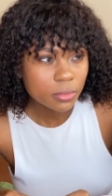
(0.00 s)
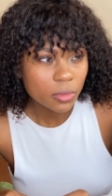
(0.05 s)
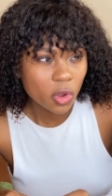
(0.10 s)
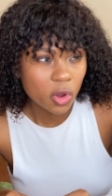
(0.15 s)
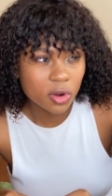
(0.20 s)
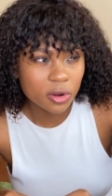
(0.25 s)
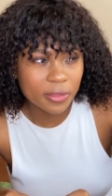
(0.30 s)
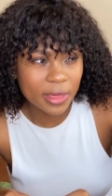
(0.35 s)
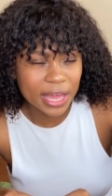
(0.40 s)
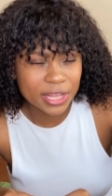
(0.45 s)

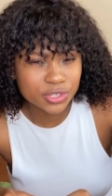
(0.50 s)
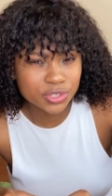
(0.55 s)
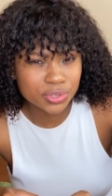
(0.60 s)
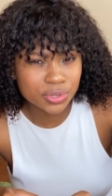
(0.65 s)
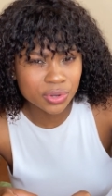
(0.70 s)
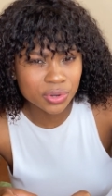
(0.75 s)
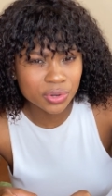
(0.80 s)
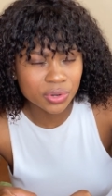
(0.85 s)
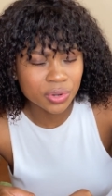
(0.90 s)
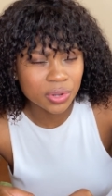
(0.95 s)
all of that.
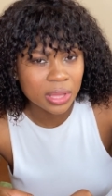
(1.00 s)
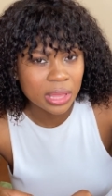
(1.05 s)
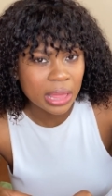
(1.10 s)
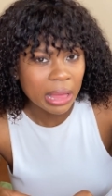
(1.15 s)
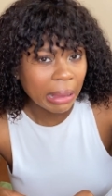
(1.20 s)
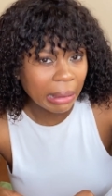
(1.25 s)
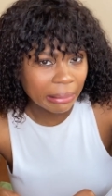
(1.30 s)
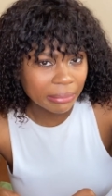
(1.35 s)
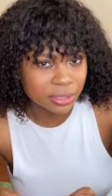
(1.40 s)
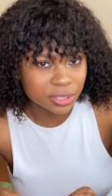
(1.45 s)
So
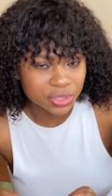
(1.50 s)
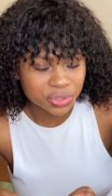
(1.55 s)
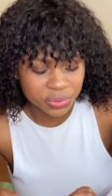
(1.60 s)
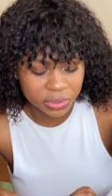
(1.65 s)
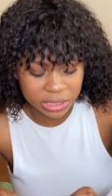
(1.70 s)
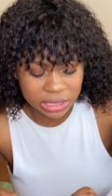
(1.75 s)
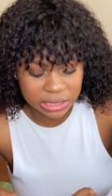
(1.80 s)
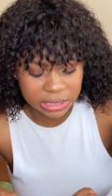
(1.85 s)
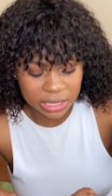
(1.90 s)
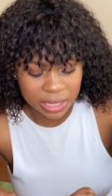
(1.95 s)
I was
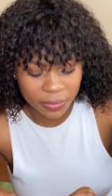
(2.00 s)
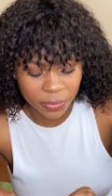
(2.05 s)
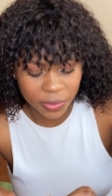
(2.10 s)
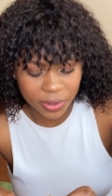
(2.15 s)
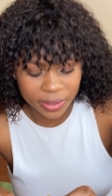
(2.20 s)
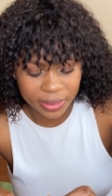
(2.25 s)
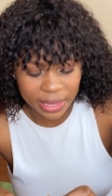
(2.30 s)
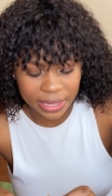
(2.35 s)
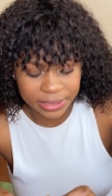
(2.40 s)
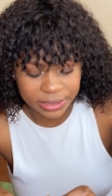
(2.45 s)
reading
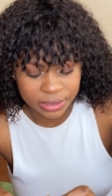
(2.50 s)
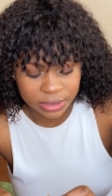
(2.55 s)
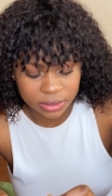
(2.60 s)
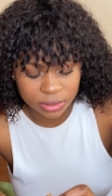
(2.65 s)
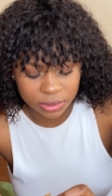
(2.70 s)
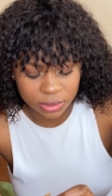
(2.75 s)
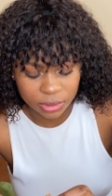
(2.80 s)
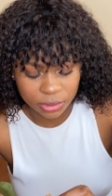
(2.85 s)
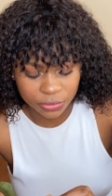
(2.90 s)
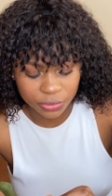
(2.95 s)
somewhere that
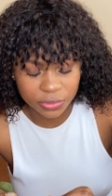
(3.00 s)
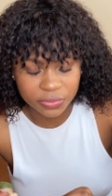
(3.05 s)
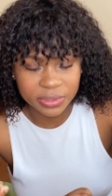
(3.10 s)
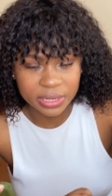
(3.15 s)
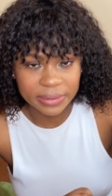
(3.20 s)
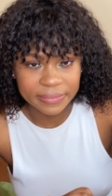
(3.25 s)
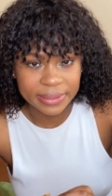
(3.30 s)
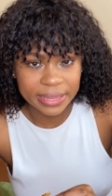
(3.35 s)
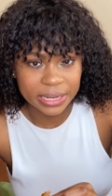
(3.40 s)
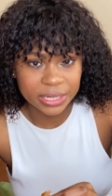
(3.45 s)
if you've
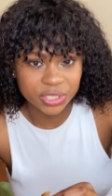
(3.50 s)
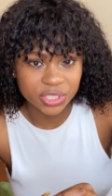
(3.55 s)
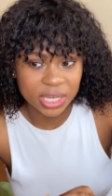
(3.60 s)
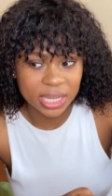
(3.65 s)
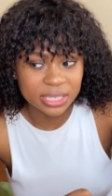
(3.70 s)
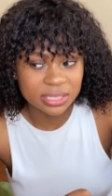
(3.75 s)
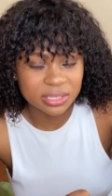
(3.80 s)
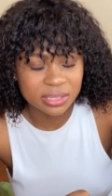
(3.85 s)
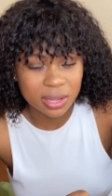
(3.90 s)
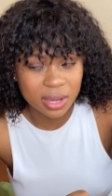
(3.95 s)
never had a
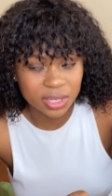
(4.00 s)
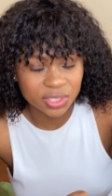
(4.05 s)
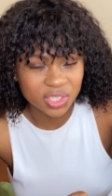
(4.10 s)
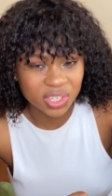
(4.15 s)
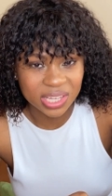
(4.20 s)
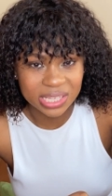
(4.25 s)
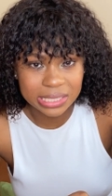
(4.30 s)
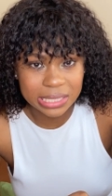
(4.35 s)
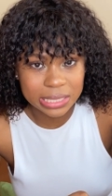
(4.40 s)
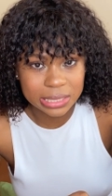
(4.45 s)
chance, there are
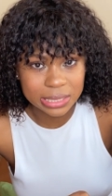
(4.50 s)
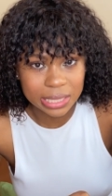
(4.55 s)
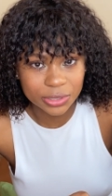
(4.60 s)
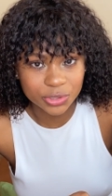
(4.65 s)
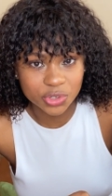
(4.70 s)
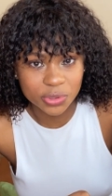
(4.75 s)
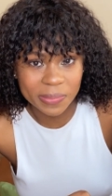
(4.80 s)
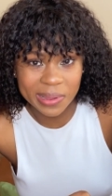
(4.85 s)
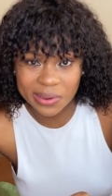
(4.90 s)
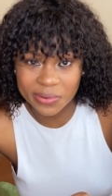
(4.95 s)
chances that
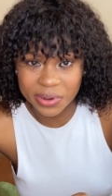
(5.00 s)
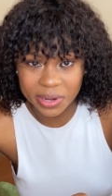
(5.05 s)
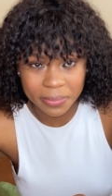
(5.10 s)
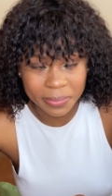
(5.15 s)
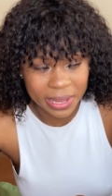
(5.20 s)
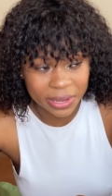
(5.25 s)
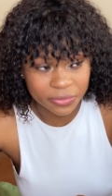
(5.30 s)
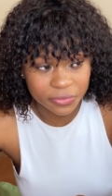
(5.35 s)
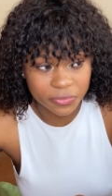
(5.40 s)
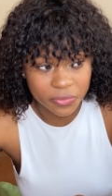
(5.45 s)
your mirena
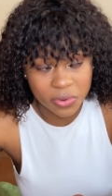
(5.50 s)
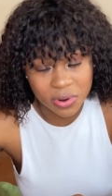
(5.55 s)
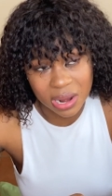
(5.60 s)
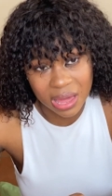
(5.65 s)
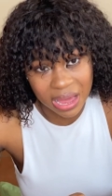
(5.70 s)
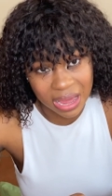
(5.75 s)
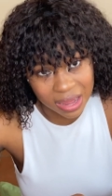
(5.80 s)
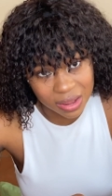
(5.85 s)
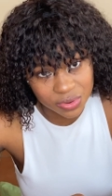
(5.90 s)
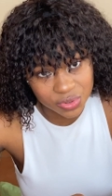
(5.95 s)
might fall
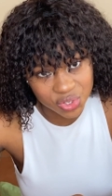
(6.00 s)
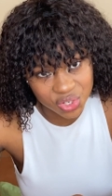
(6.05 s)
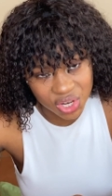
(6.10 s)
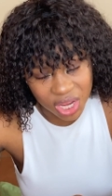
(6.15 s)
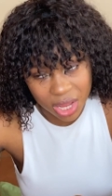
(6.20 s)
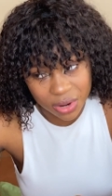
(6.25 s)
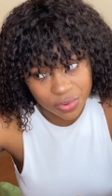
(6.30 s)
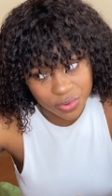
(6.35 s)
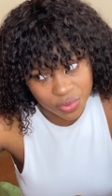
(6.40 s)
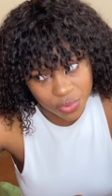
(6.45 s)
out.
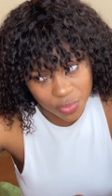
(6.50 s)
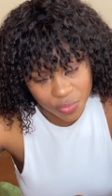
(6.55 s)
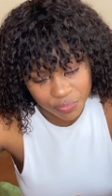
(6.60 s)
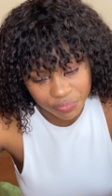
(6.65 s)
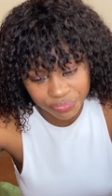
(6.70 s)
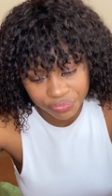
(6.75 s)
I don't know.